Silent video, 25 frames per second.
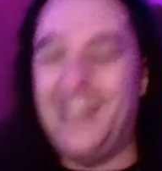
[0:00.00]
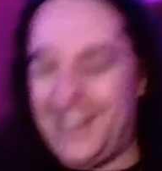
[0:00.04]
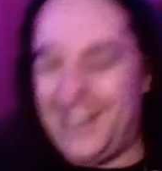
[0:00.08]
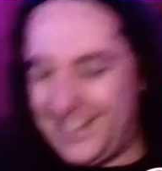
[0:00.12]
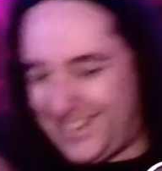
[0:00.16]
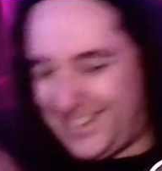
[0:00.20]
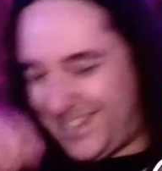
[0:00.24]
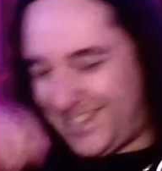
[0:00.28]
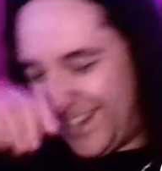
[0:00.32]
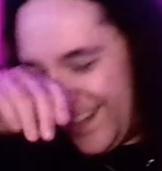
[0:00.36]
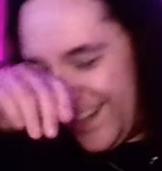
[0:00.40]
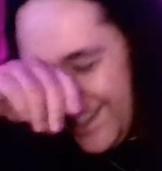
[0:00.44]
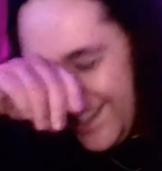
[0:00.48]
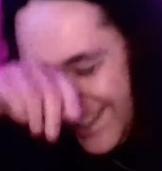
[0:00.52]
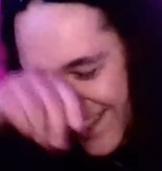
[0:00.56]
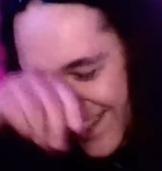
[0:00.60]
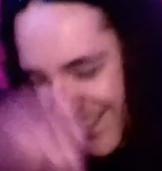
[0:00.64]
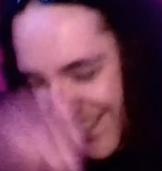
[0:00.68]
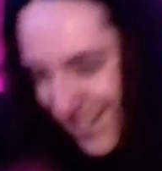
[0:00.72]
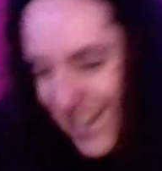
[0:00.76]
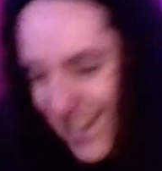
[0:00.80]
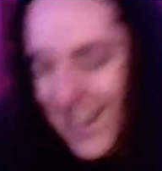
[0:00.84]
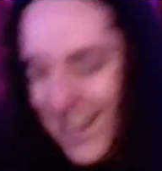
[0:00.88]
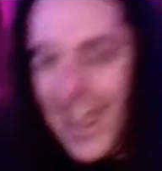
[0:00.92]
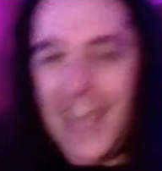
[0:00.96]

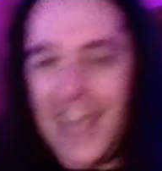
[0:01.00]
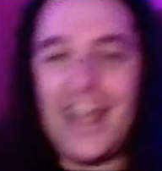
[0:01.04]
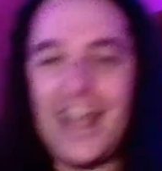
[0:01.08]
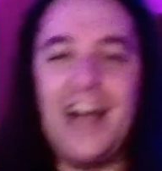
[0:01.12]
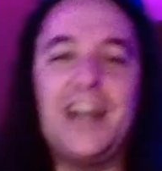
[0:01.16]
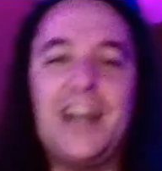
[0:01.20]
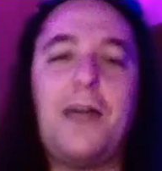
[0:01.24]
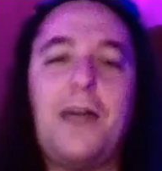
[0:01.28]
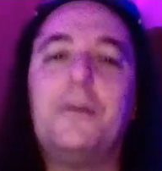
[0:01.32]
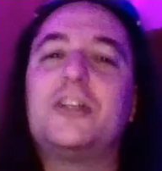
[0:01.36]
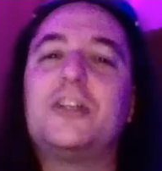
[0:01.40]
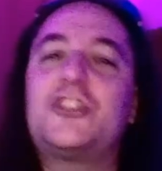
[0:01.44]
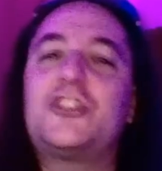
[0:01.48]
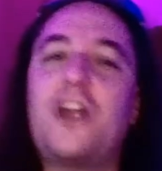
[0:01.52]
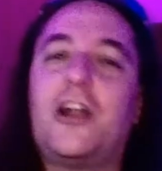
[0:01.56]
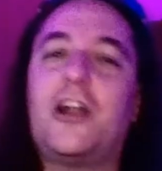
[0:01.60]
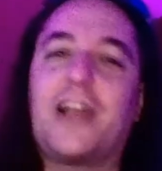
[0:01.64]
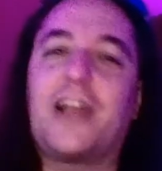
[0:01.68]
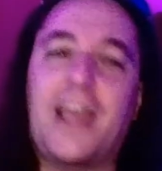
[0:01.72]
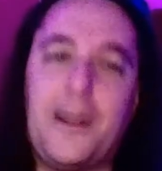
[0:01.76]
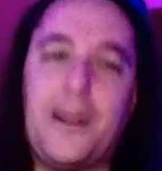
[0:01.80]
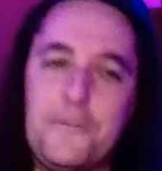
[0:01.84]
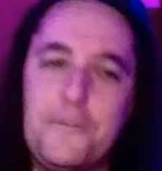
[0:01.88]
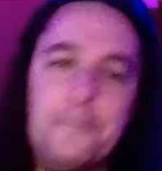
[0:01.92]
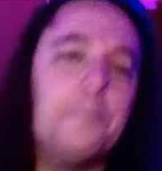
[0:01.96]
Jesus. Hang on, I'm gonna start
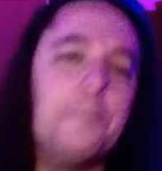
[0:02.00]
again.